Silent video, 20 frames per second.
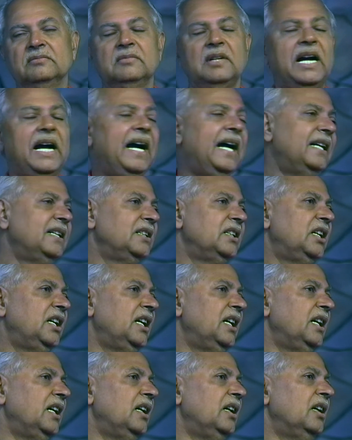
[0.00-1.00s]
and
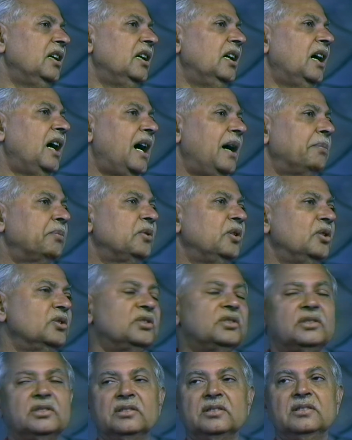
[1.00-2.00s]
he, of
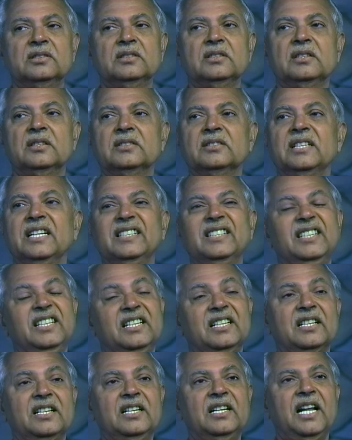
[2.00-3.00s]
course, then he
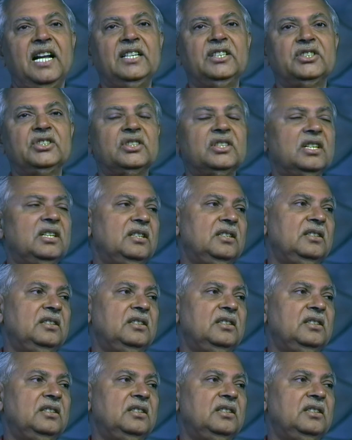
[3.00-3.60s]
realized